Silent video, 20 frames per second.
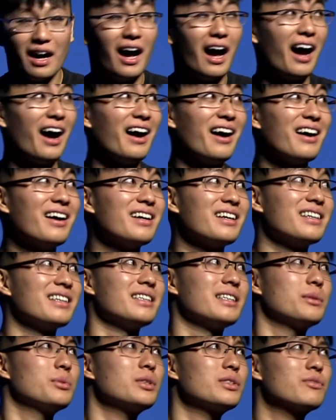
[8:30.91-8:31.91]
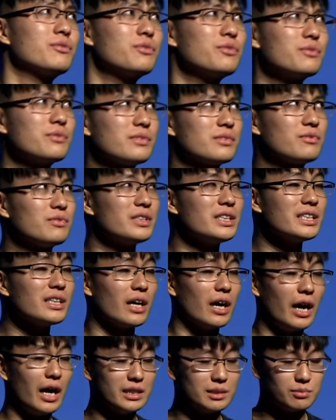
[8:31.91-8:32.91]
uh, it was really
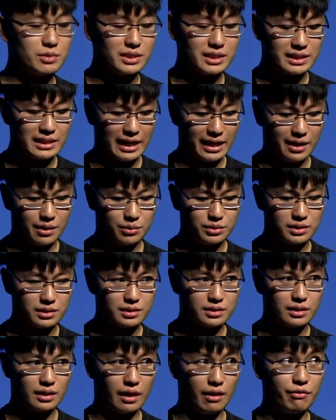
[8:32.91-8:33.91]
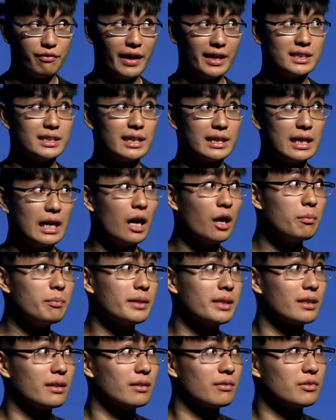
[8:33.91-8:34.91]
awesome to see that it was affecting and
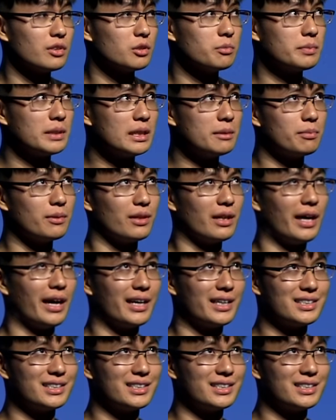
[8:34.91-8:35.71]
helping real people.